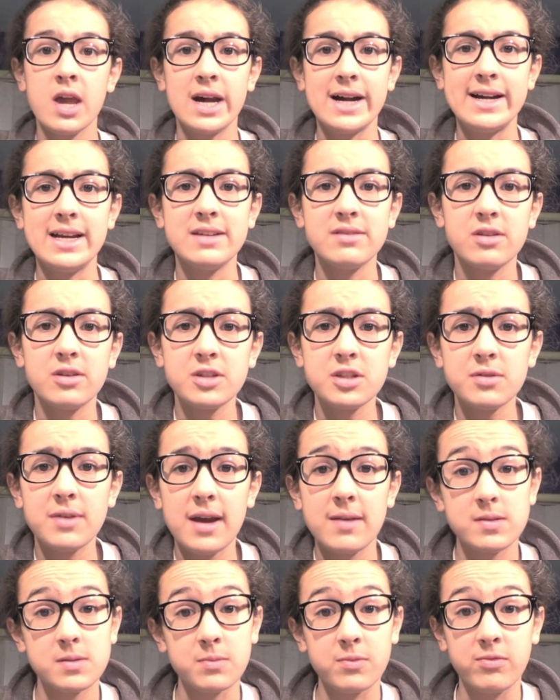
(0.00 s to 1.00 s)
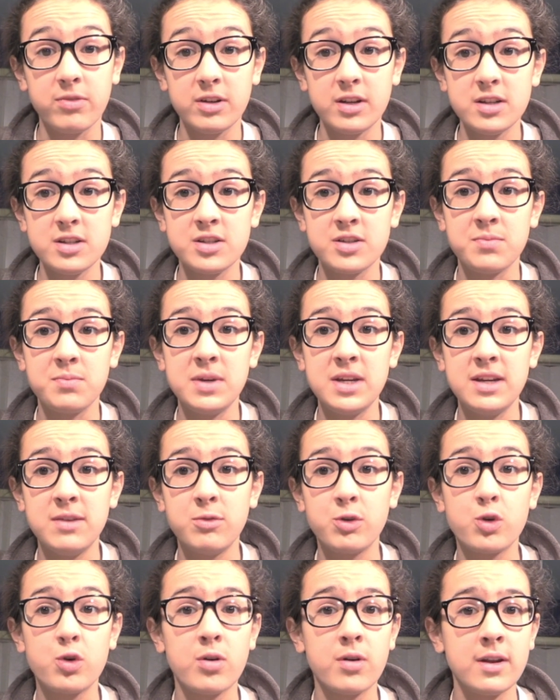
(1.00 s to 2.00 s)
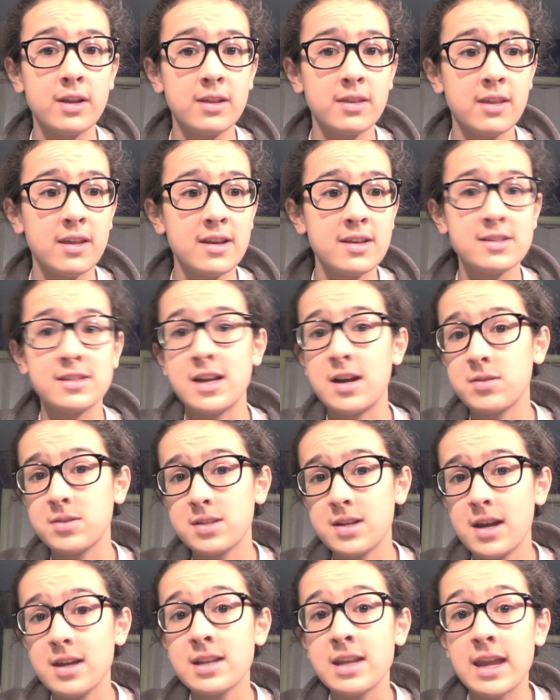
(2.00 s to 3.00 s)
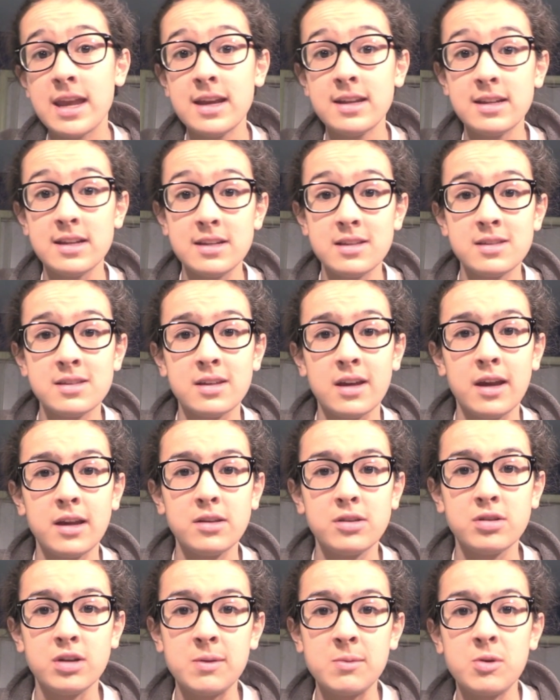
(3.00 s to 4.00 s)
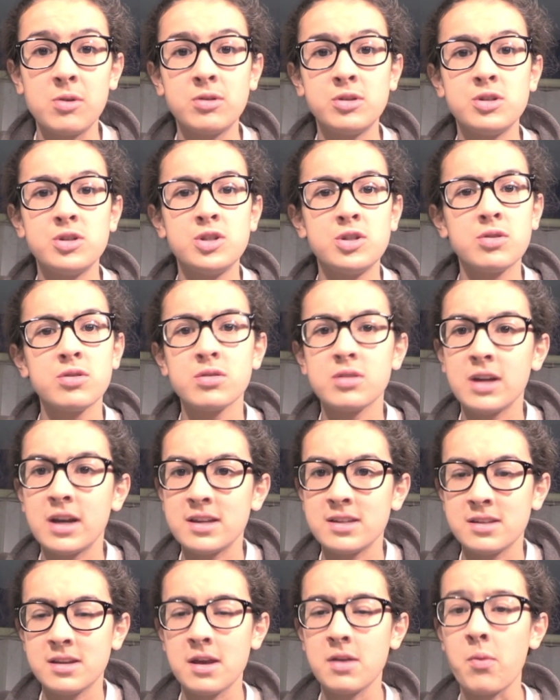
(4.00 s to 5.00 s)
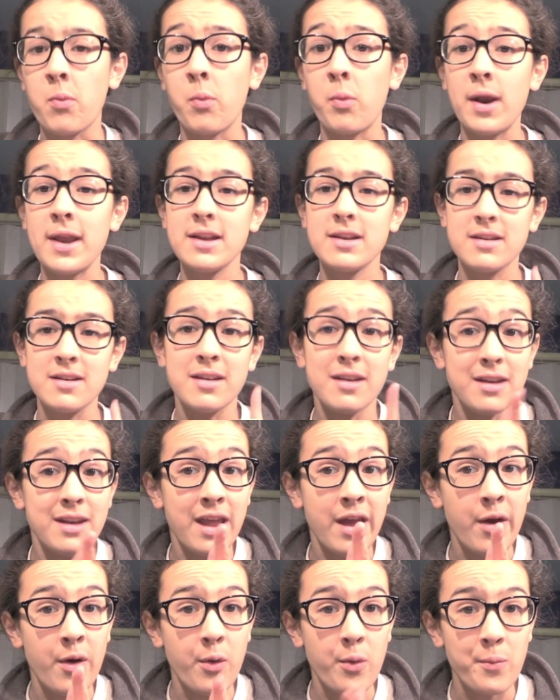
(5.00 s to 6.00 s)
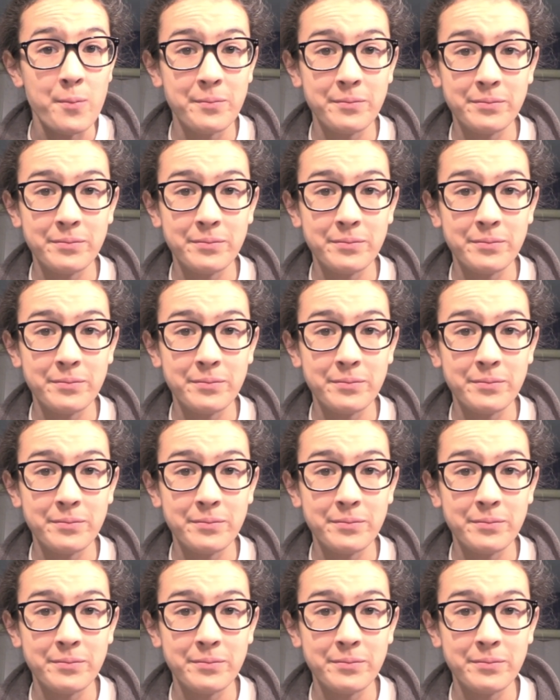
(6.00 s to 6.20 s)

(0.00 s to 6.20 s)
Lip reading: I also have some footage of me recording things outside and inside, so I'm going to show you guys that right now.